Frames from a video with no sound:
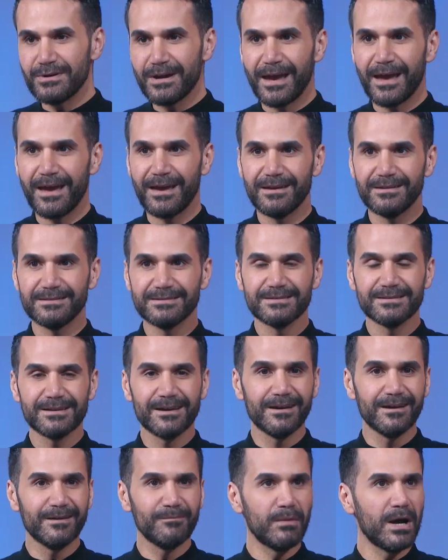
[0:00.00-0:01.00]
and
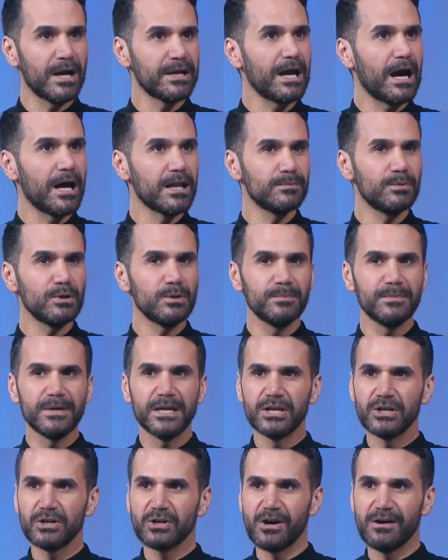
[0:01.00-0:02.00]
my album
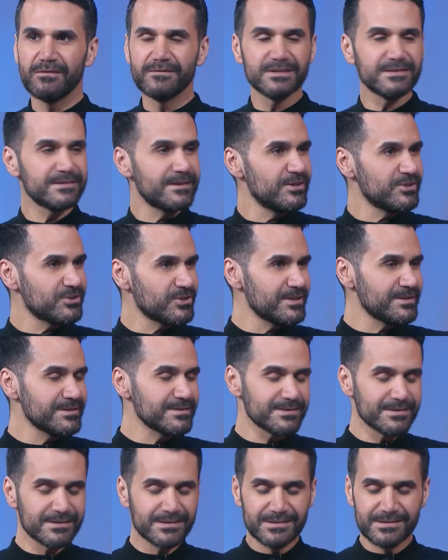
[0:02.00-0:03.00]
Inner
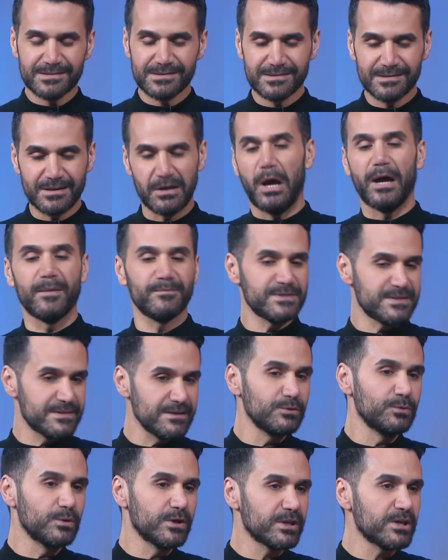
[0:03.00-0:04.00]
Conversations, I'm
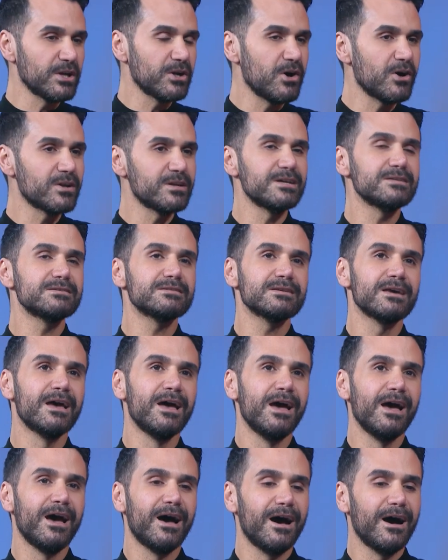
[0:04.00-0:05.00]
still working on it,
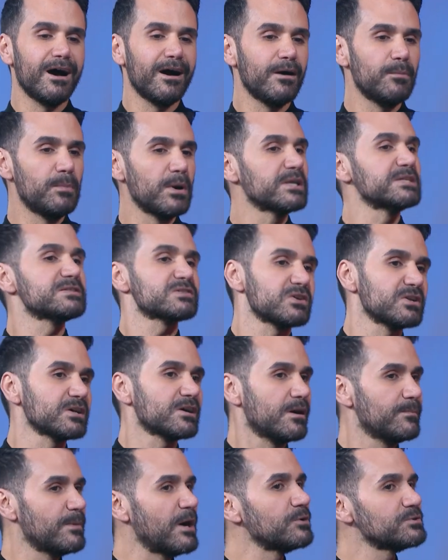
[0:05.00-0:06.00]
but it's going to
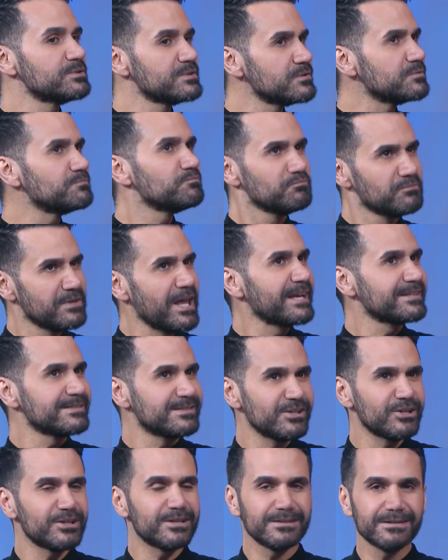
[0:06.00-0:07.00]
come out next
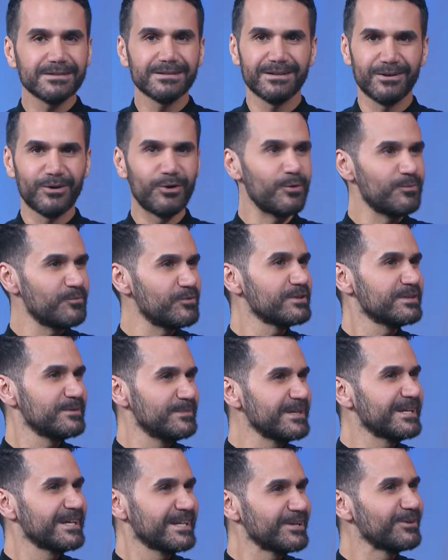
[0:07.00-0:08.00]
year, hopefully
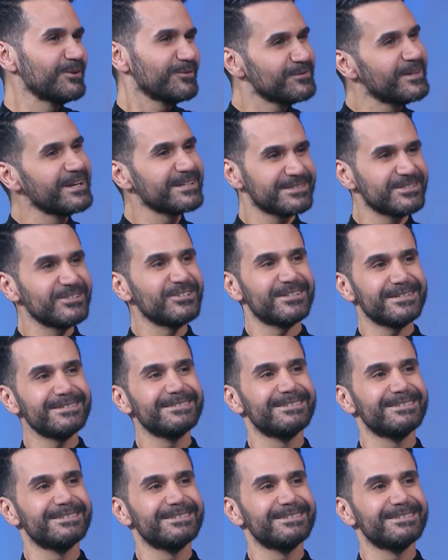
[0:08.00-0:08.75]
beginning of next year.